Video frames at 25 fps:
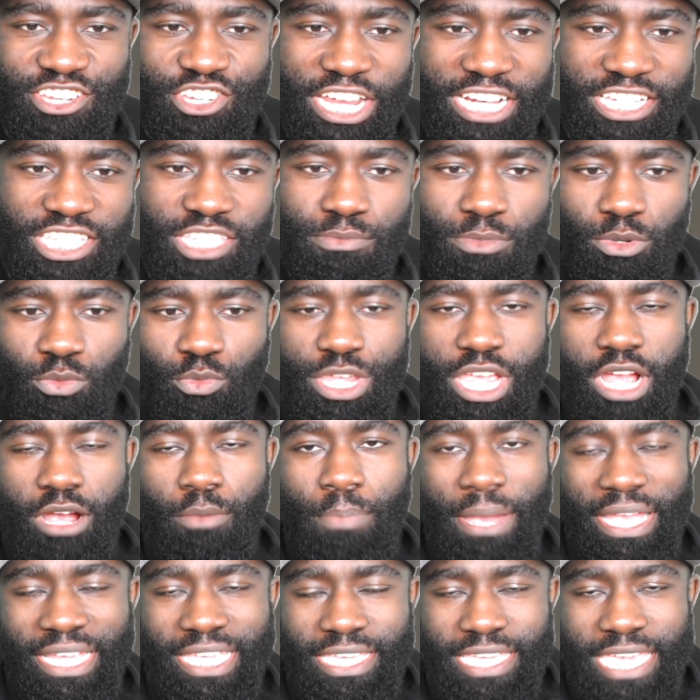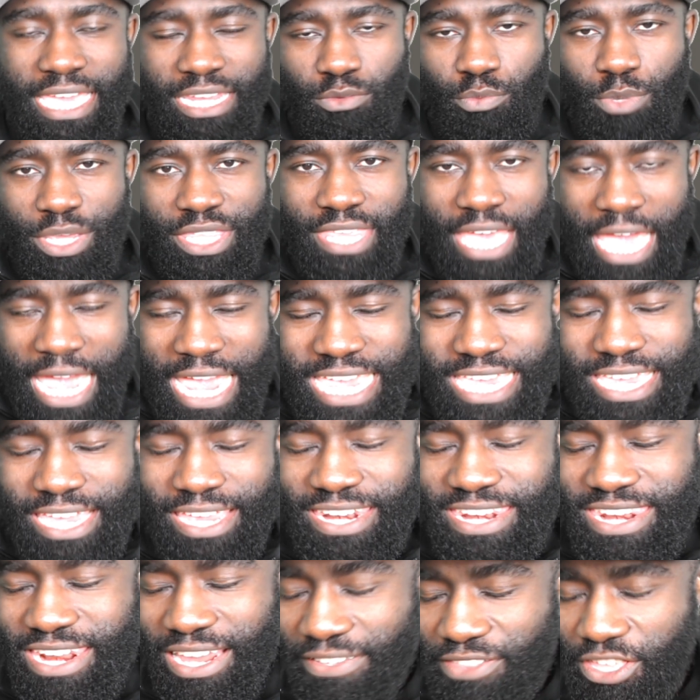gentlemen? We are back again with
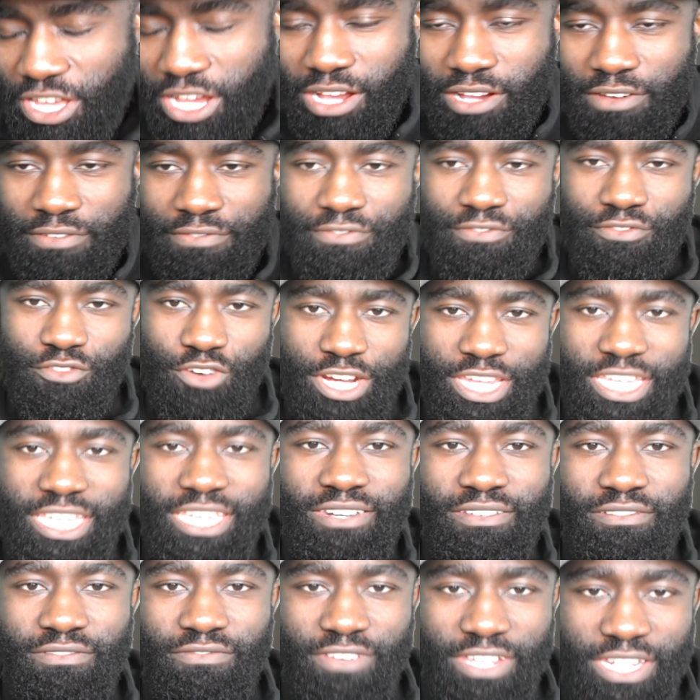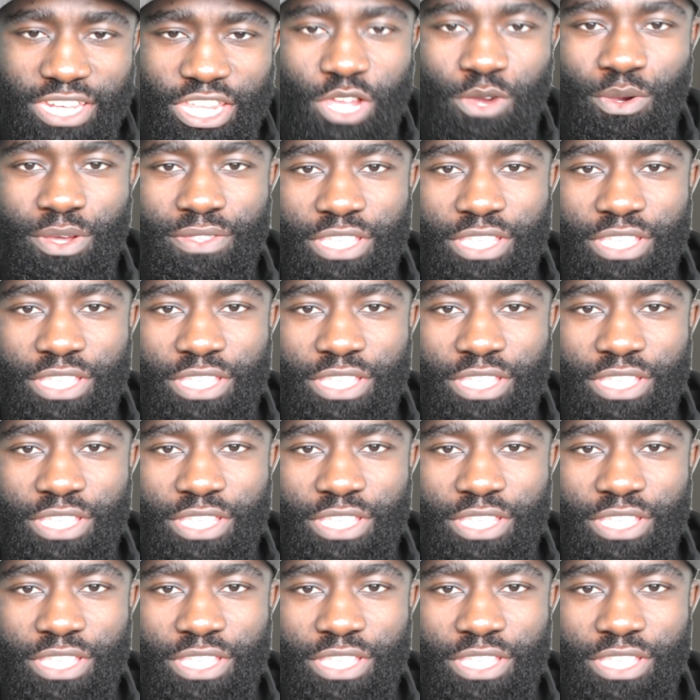another freaking video,